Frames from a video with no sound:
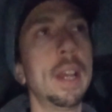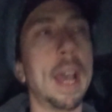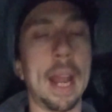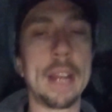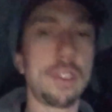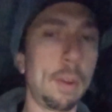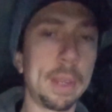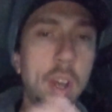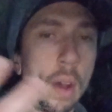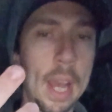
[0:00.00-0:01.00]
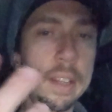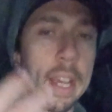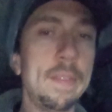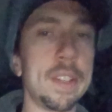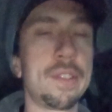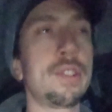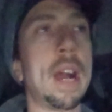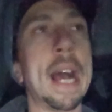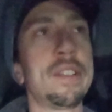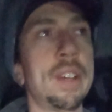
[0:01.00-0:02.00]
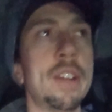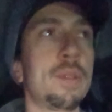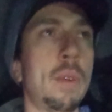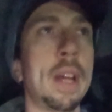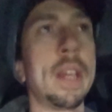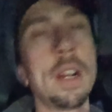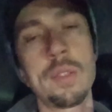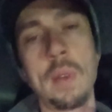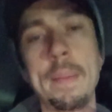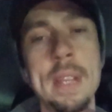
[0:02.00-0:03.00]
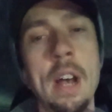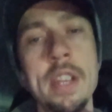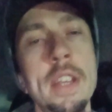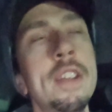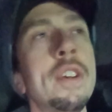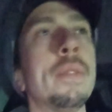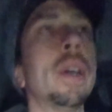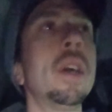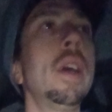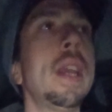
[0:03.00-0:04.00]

And I told him to go ahead and give this a try. So here's what I'm telling you to do.